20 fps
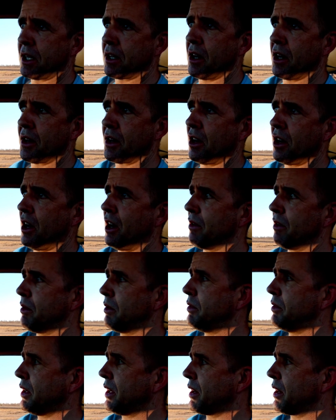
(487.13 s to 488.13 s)
cut off
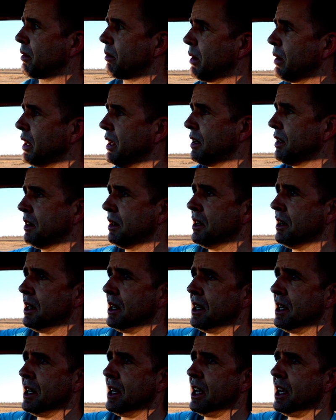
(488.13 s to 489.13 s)
if you get a rain
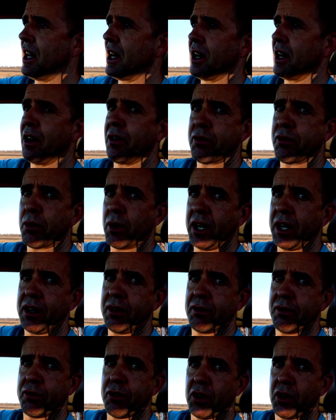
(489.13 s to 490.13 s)
and enough
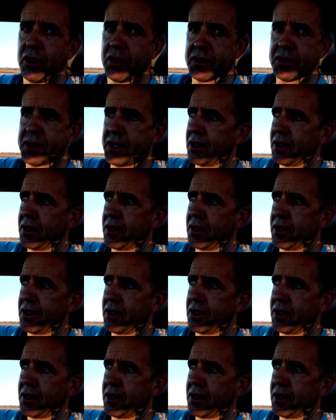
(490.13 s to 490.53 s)
rain falls